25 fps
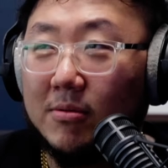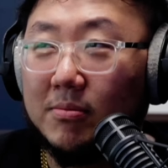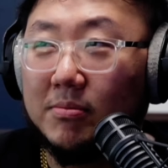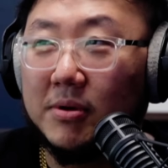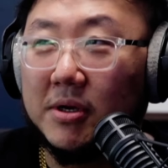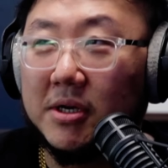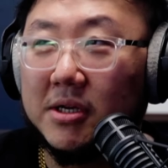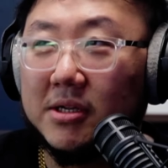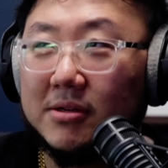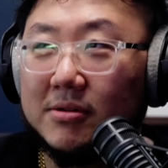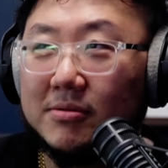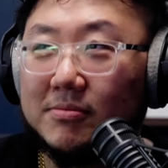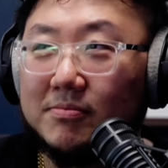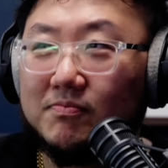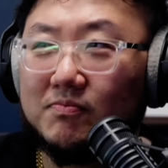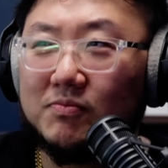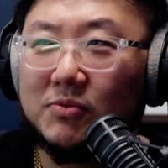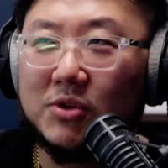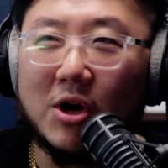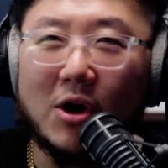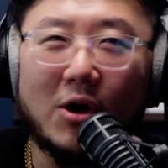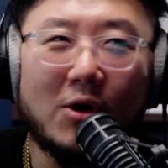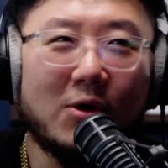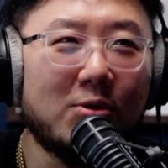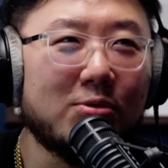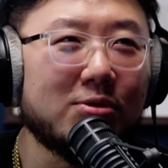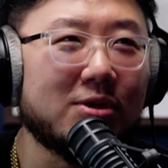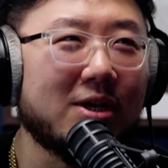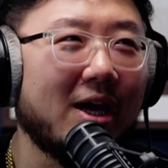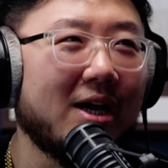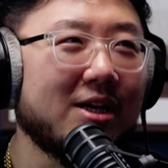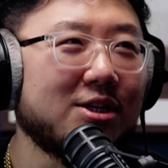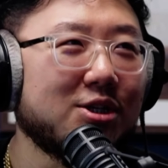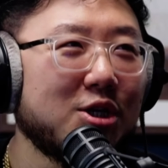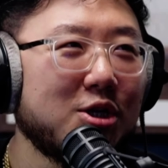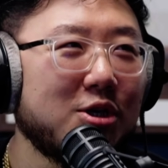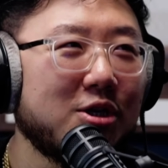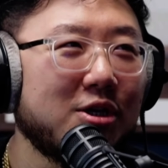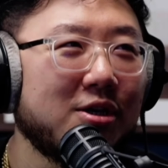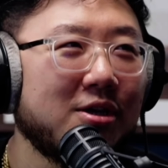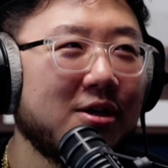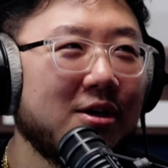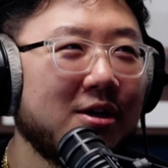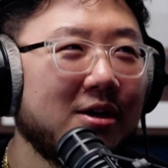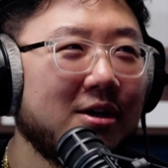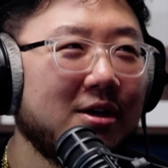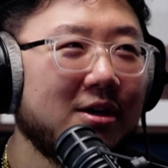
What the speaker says: But no, they actually,